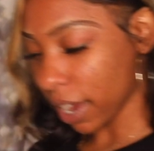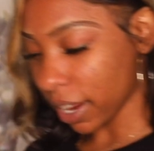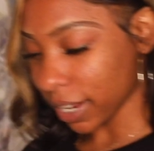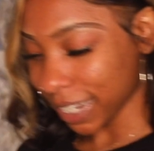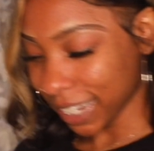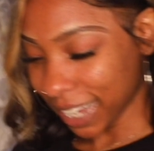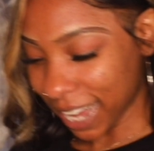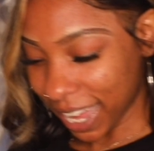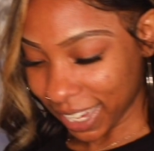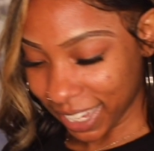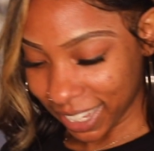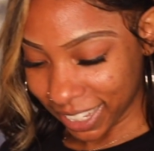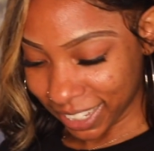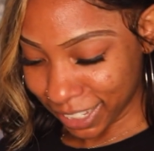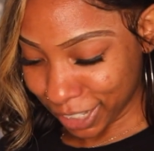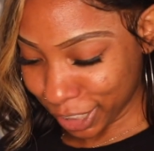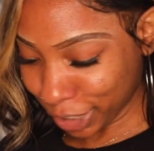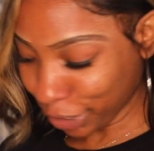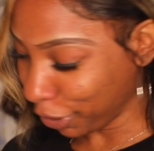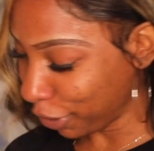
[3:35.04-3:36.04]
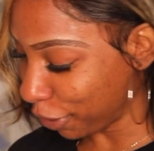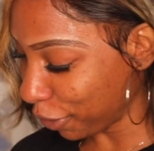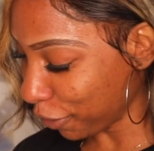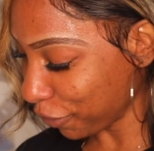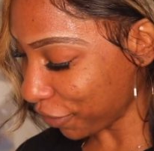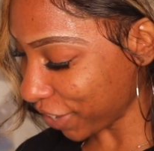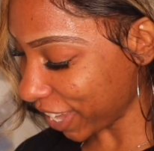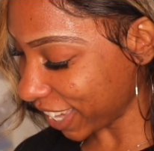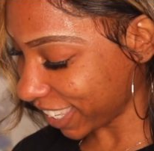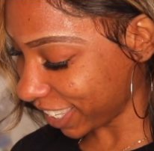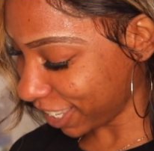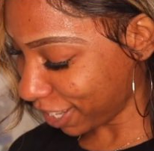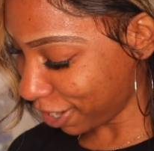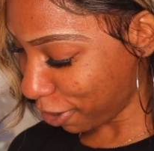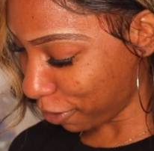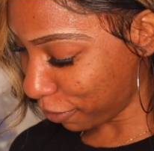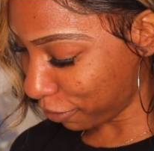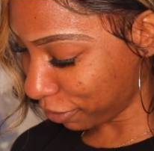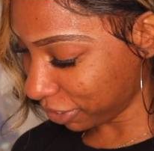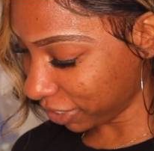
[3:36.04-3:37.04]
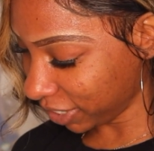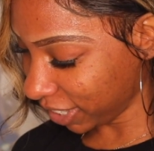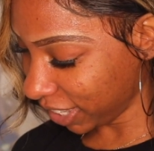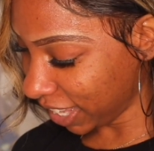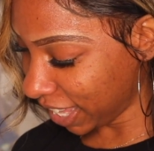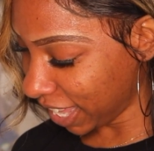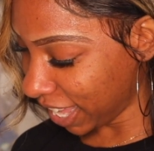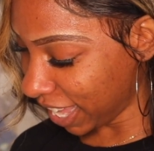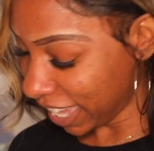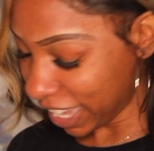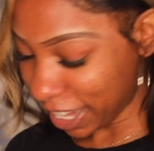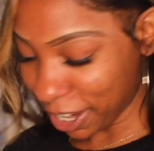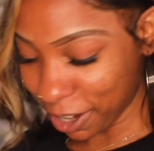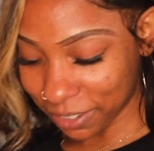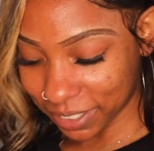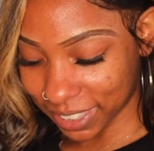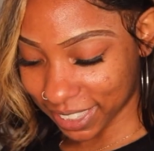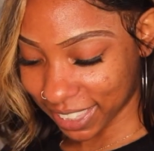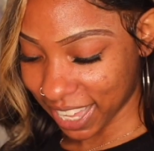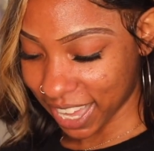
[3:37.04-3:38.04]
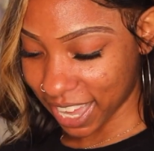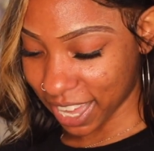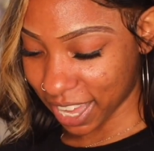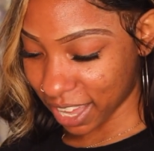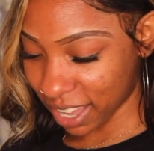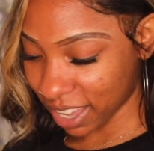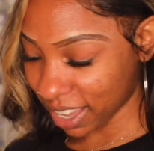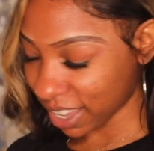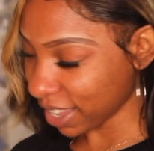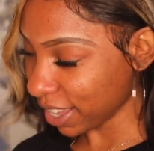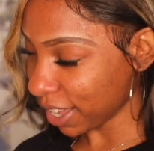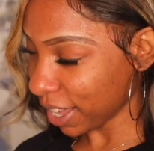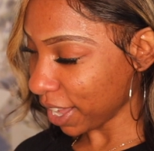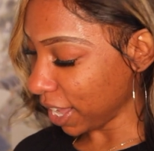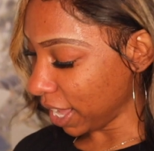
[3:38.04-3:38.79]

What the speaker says: out, did I get these from Fashion Nova? It don't say it.